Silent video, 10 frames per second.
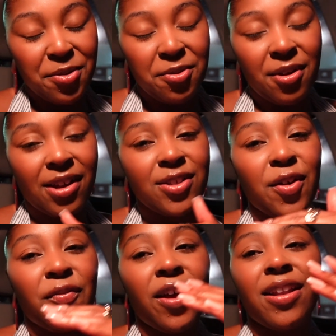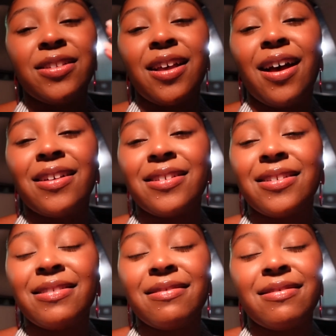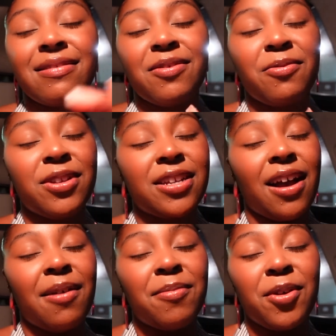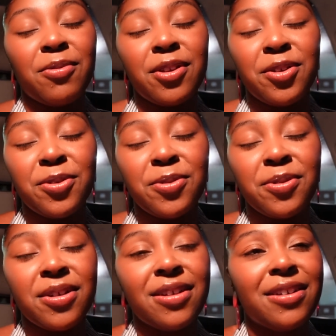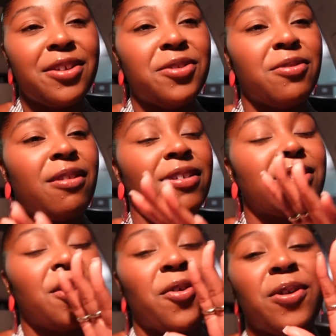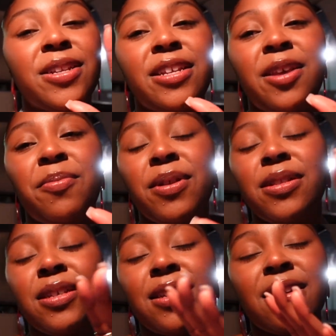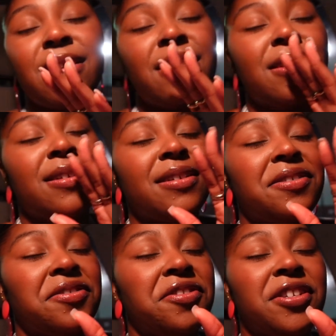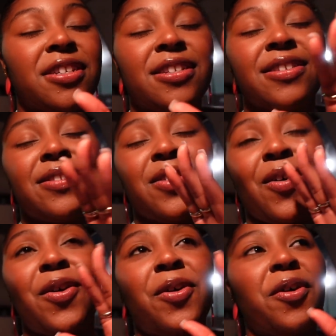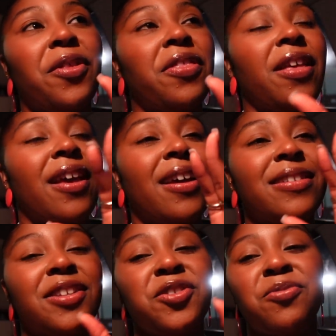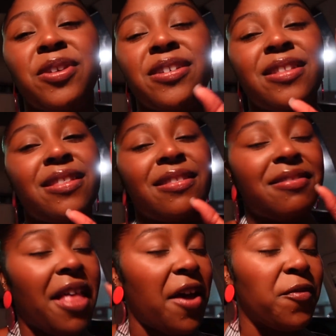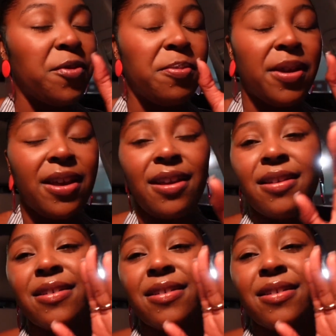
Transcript: Do not start fantasizing, which I'm known to do. Do not start going deep into just all the things that you wish life would be.